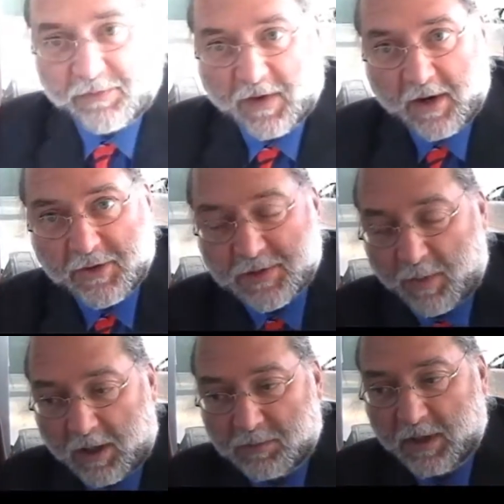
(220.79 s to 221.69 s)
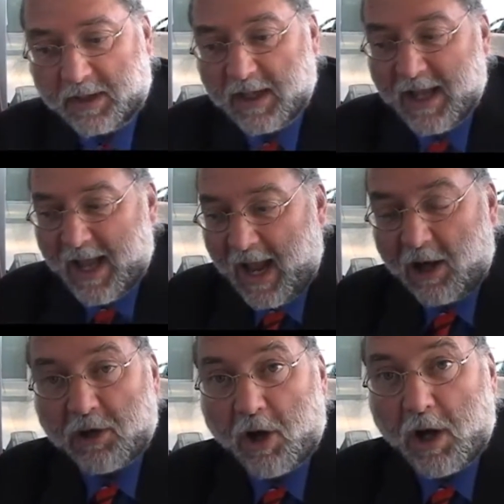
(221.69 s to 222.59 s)
fire the spark plug.
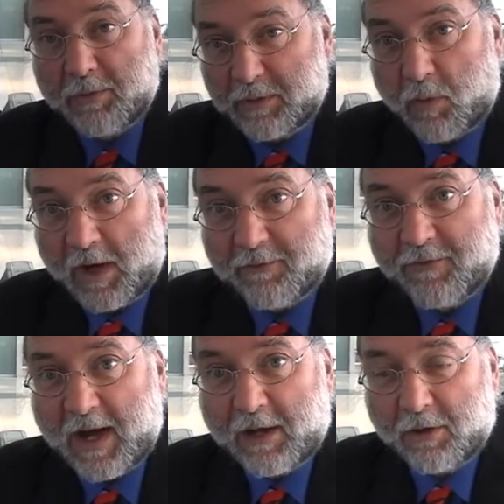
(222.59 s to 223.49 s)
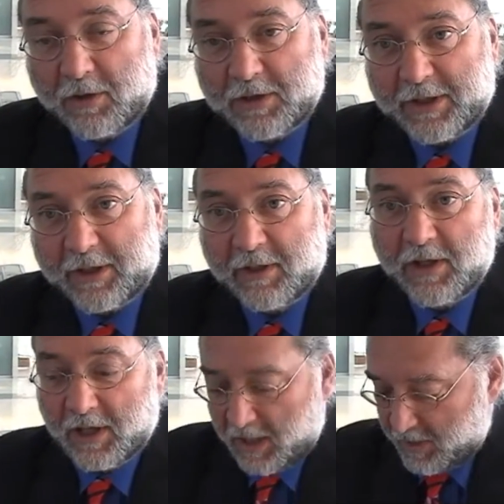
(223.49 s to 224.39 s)
Alcohol we'd want to fire earlier.
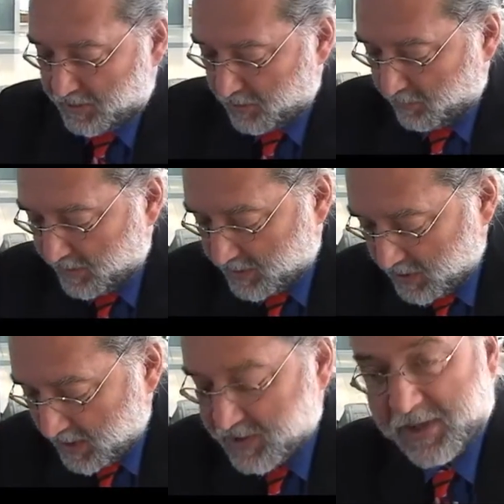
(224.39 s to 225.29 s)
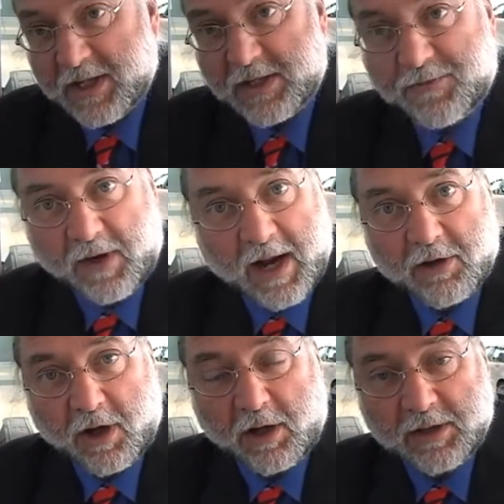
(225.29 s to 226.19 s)
So to adjust this for
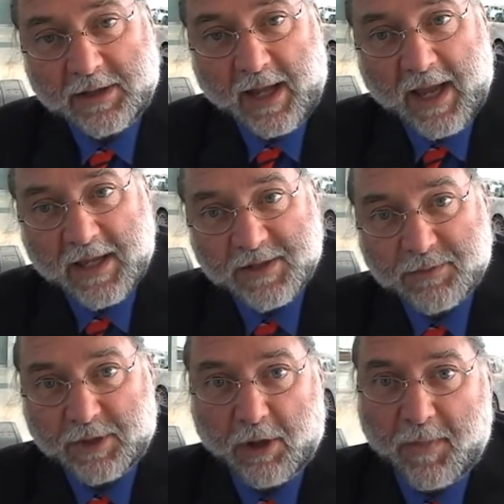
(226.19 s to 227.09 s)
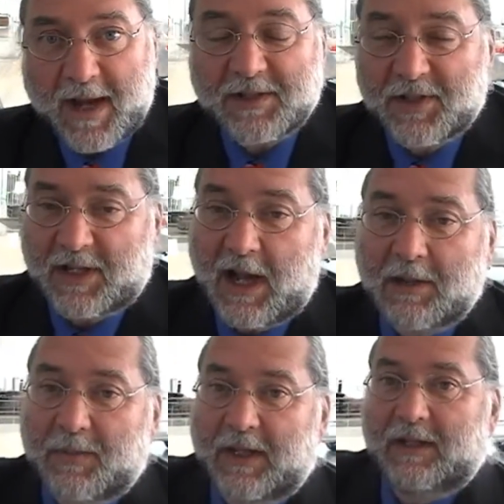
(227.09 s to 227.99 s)
alcohol and gas, we go back to the
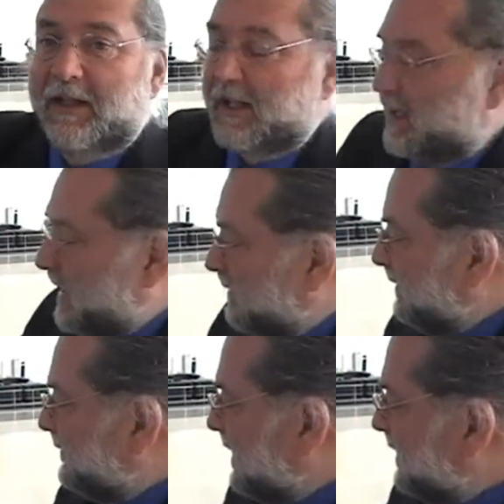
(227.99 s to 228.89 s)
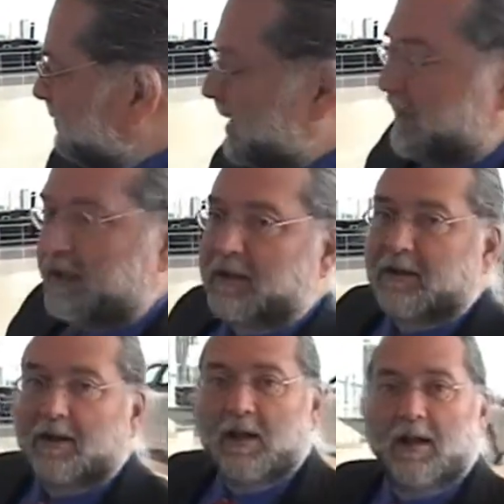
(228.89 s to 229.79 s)
cockpit and we find that right
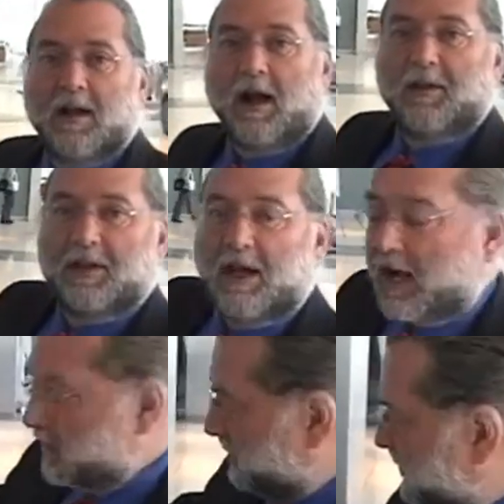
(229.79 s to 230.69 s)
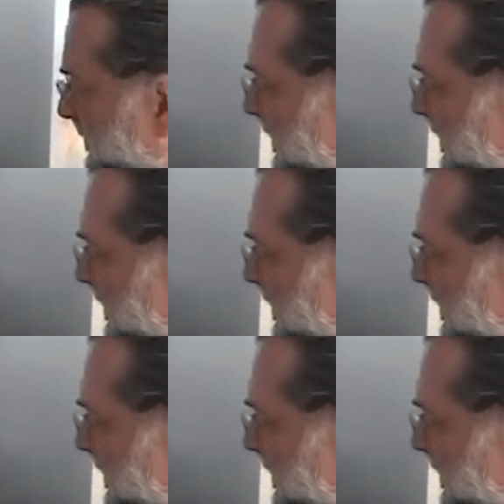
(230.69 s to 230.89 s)
here on the column